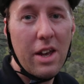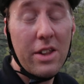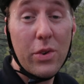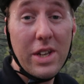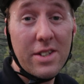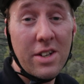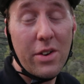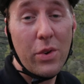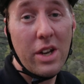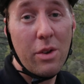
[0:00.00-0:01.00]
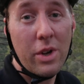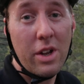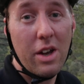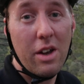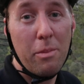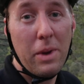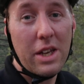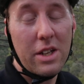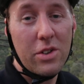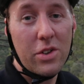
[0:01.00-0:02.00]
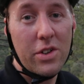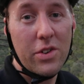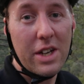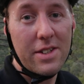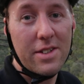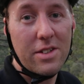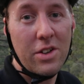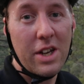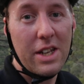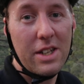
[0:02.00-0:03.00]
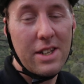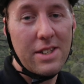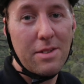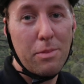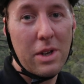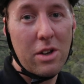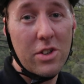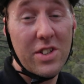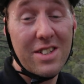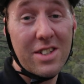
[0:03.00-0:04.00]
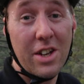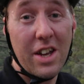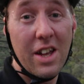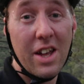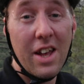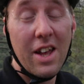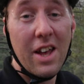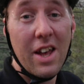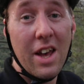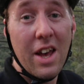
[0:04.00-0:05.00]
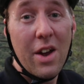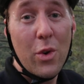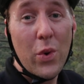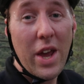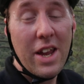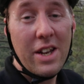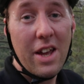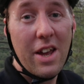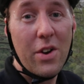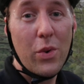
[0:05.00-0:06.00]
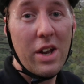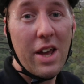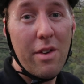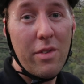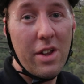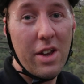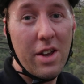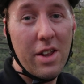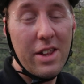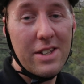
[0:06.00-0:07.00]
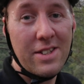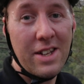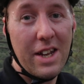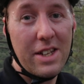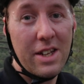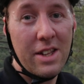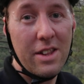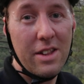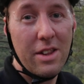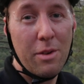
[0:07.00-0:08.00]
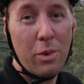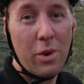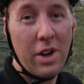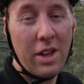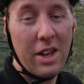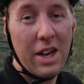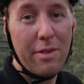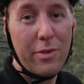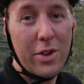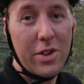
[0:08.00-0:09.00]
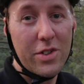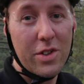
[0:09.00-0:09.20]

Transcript: And the reason I really wanna make it to Grasse tonight is because it's gonna rain really heavily this night and the morning after.